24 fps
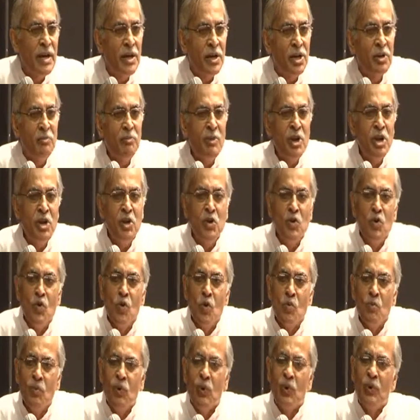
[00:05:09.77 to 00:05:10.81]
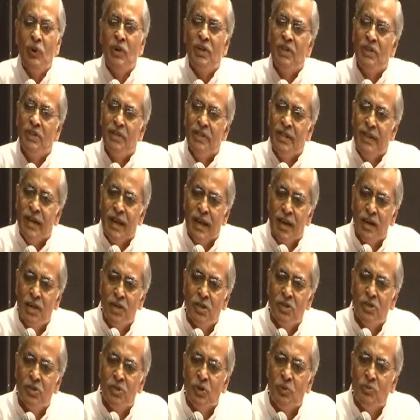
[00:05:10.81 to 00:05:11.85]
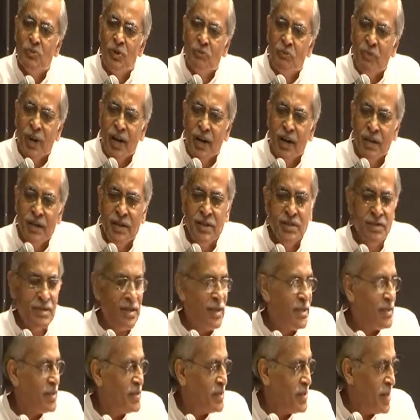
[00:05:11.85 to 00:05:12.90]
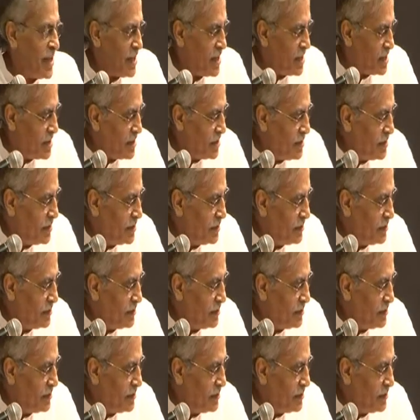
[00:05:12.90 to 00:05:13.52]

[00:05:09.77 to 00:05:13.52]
remain no more in the hands of the parties at stake.